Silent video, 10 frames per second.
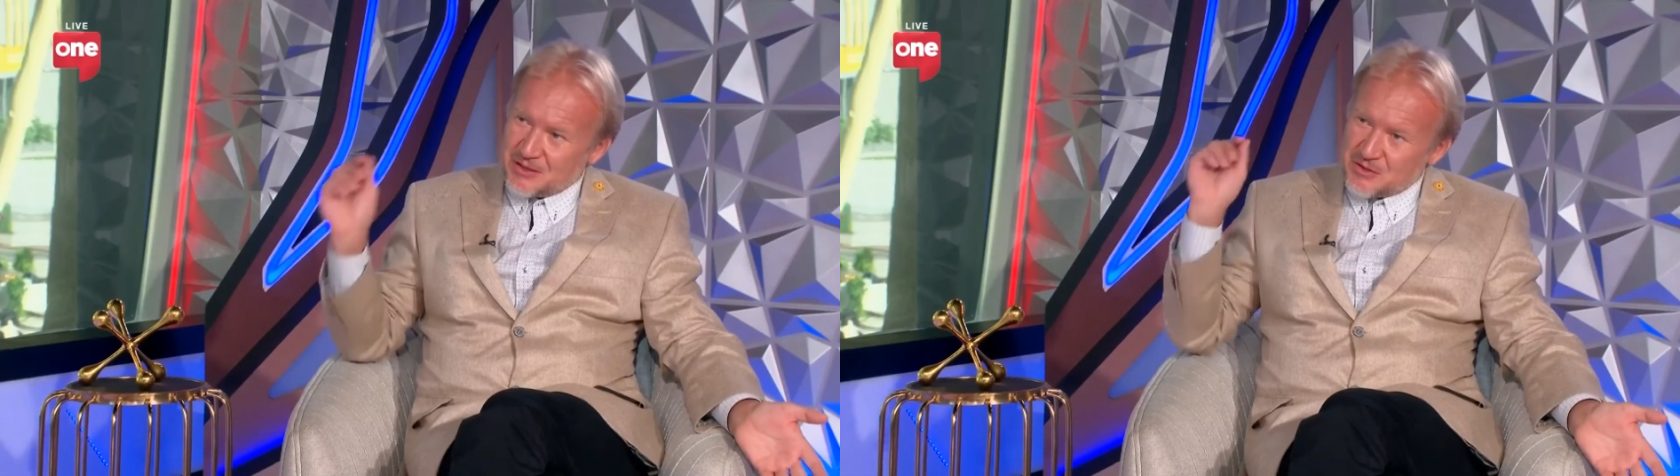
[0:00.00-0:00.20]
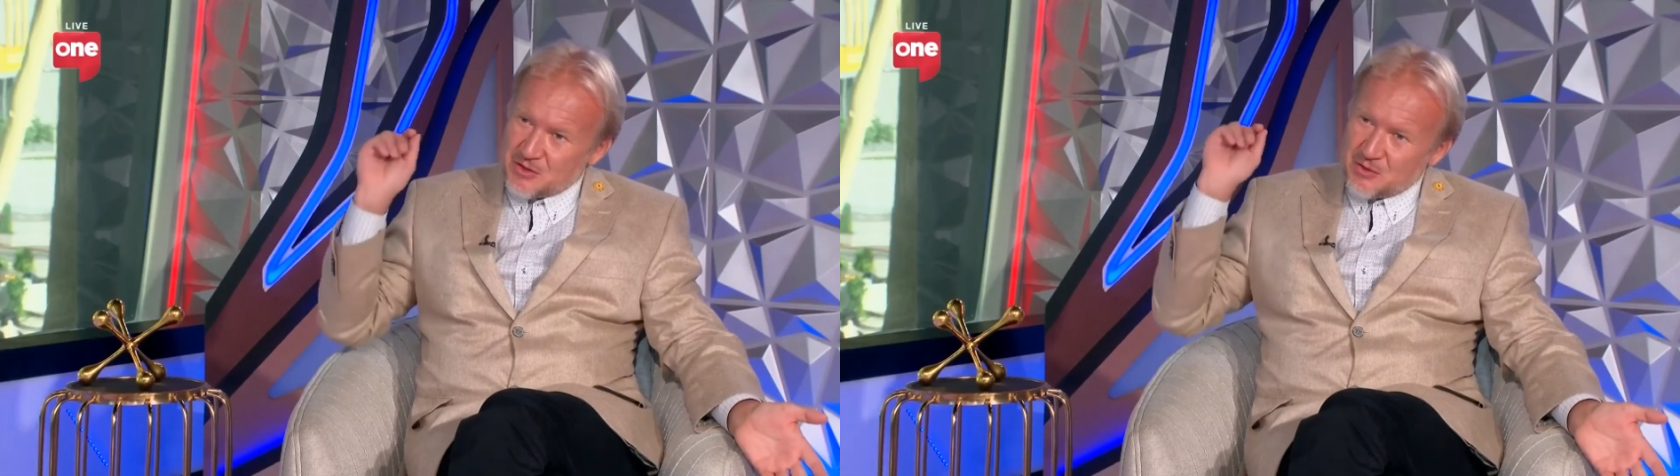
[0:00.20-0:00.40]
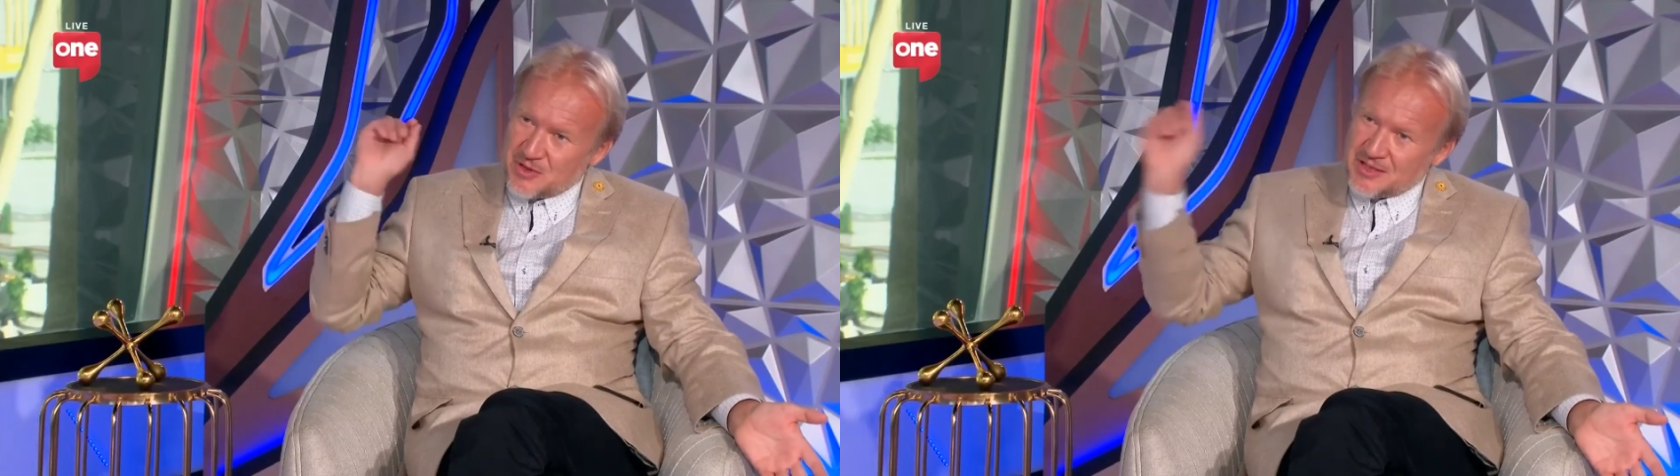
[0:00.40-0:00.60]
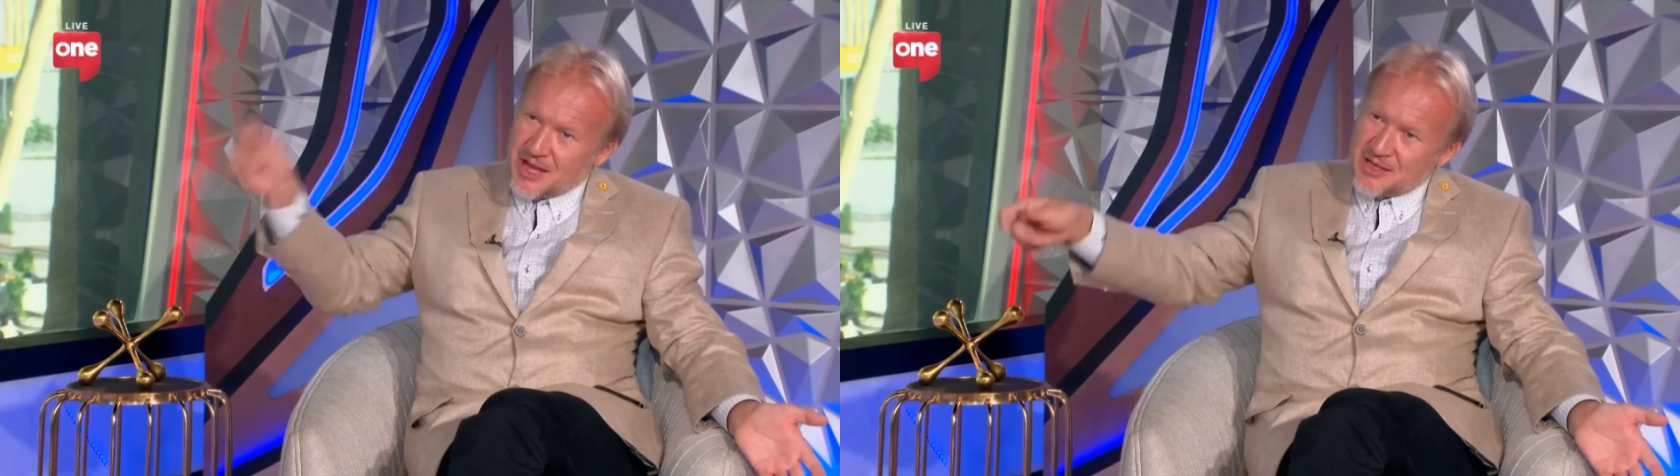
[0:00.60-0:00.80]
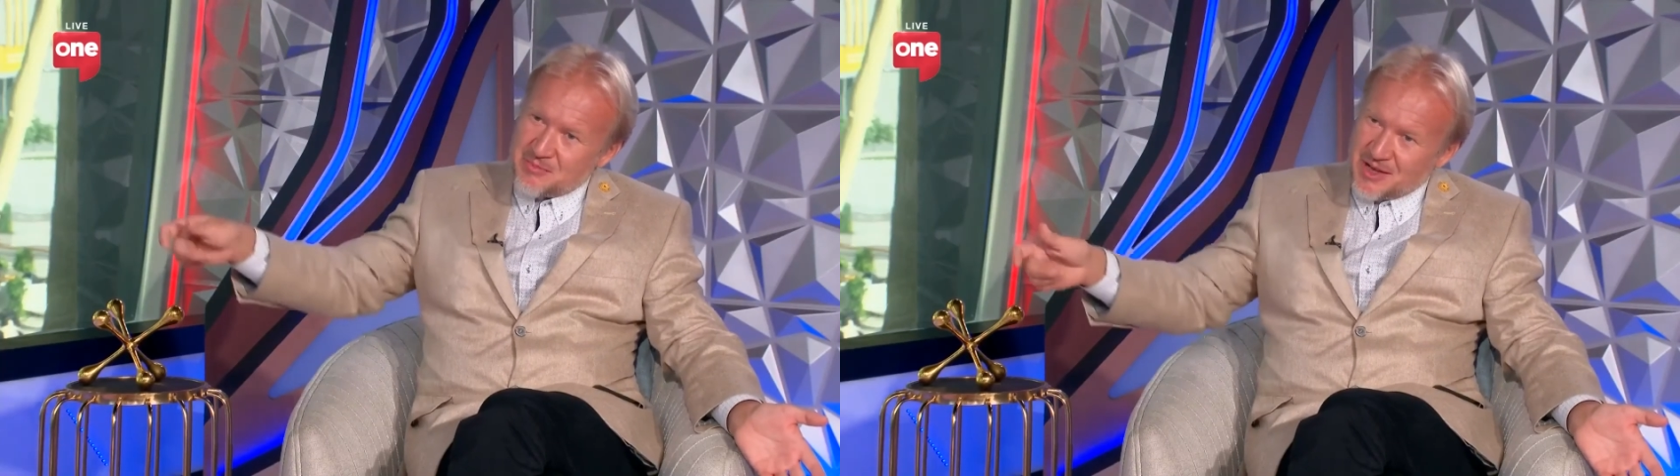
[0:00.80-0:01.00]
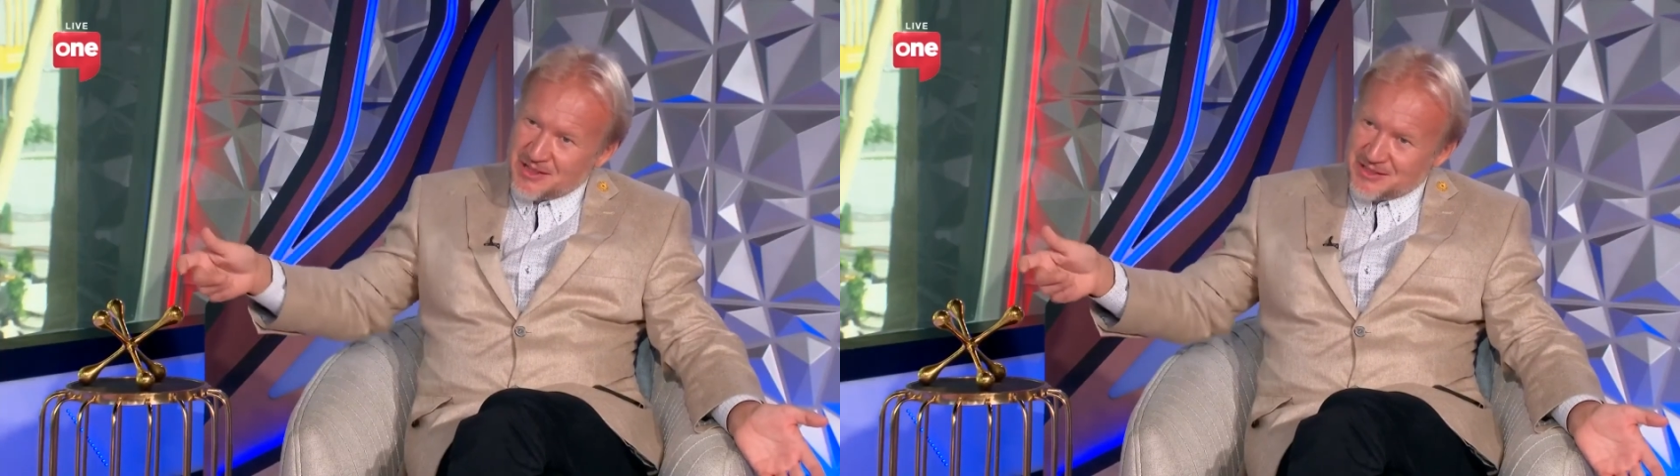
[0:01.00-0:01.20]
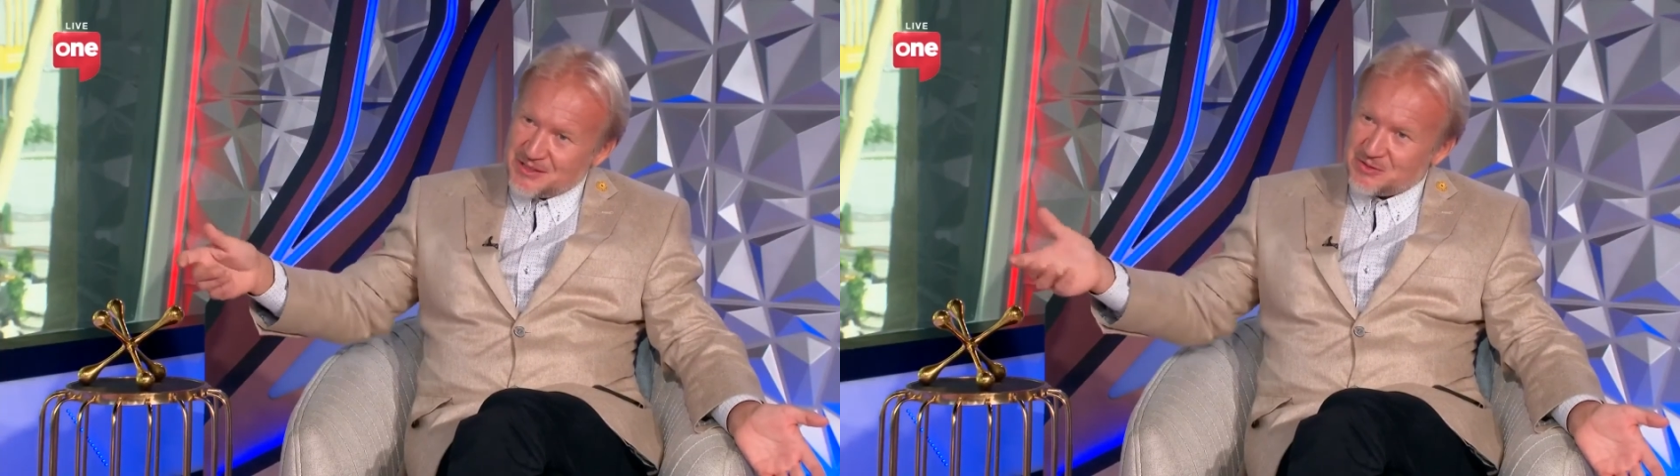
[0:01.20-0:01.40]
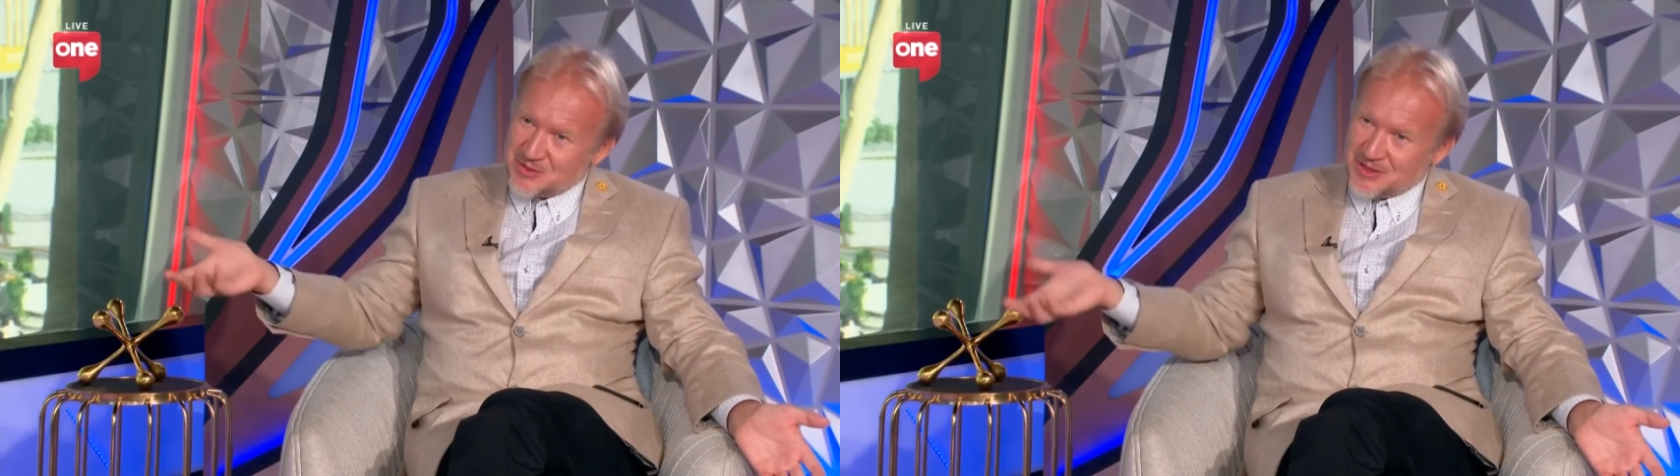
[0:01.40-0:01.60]
throwing dynamite
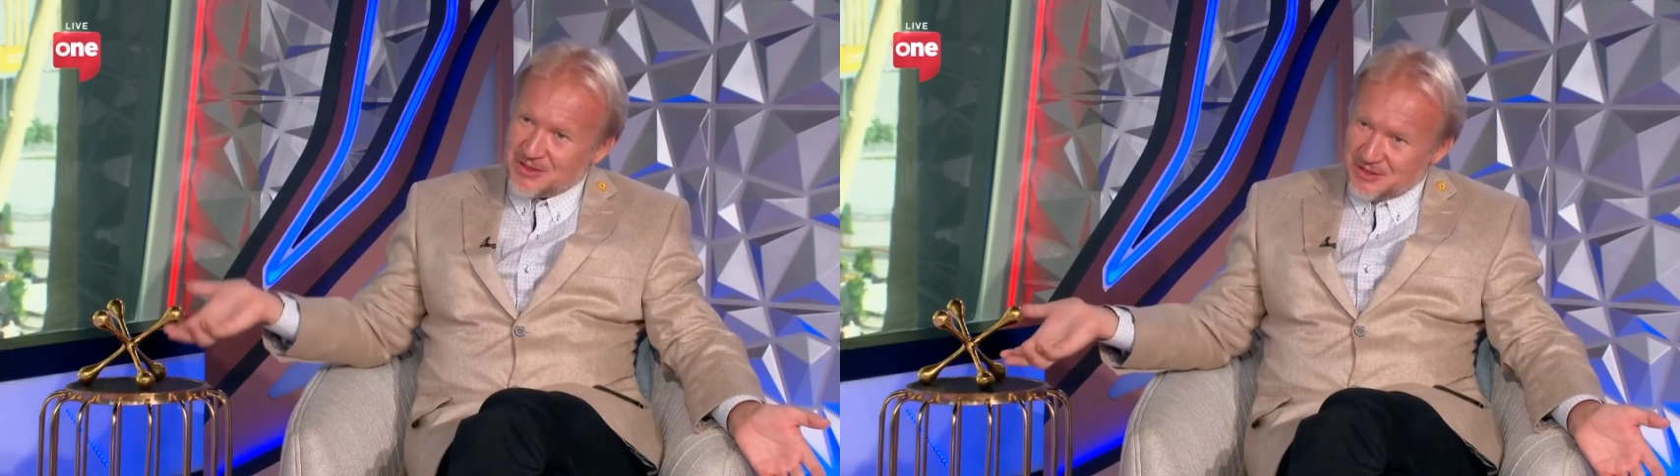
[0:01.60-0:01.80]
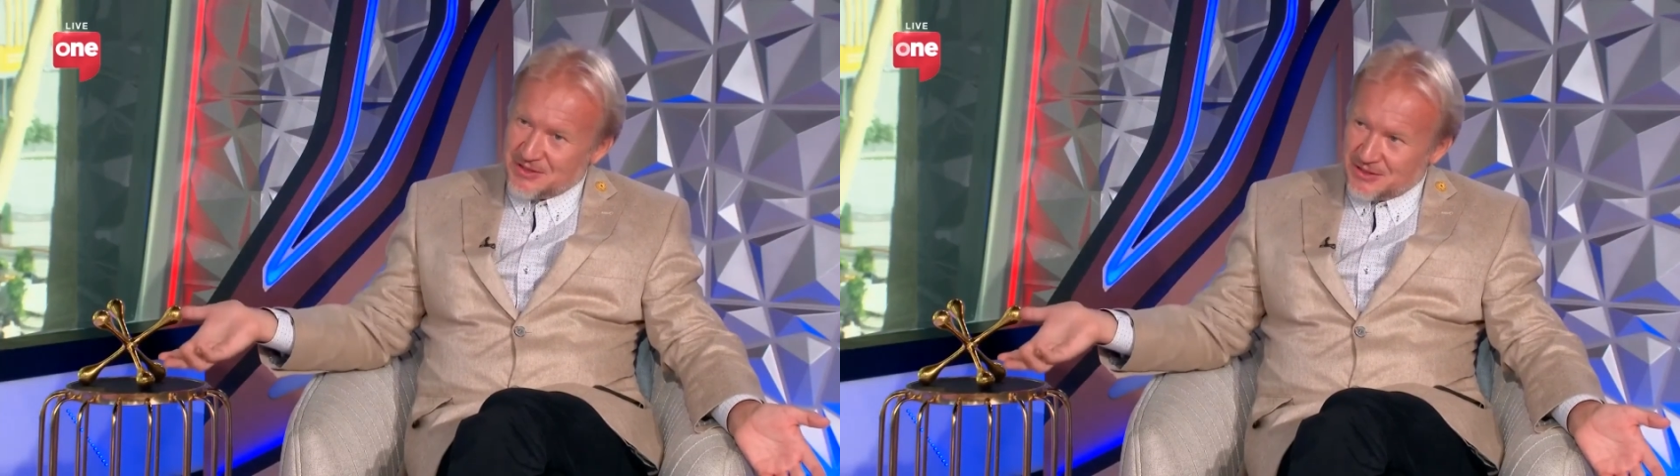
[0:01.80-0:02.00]
onto the